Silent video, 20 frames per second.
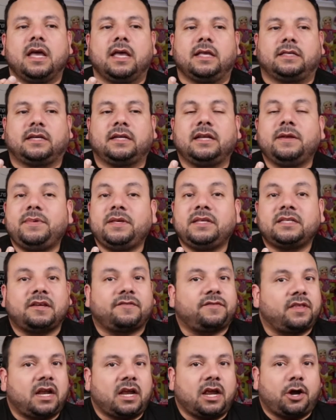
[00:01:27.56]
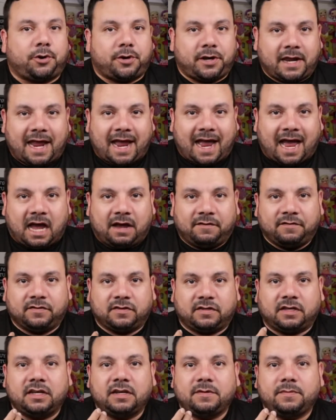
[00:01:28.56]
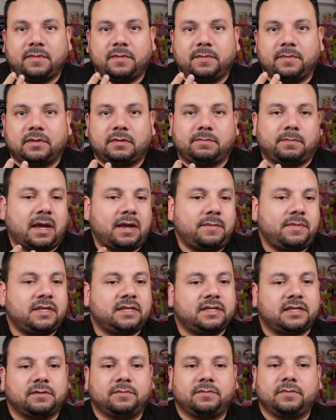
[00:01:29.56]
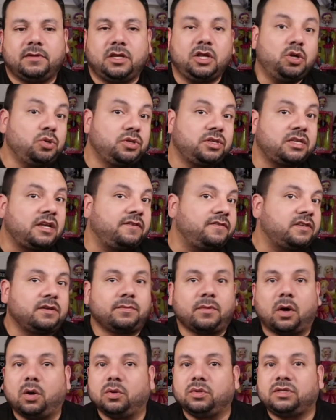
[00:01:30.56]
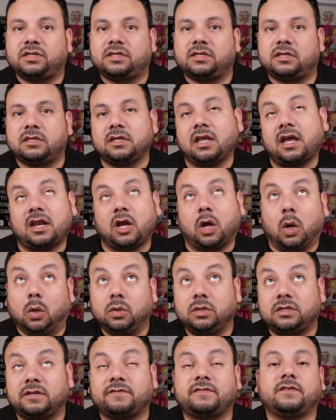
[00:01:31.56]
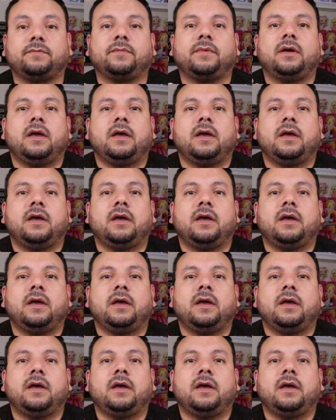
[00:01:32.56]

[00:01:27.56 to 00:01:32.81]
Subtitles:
It's going to be stuff that I already have. It might be some new stuff, some old, not old stuff,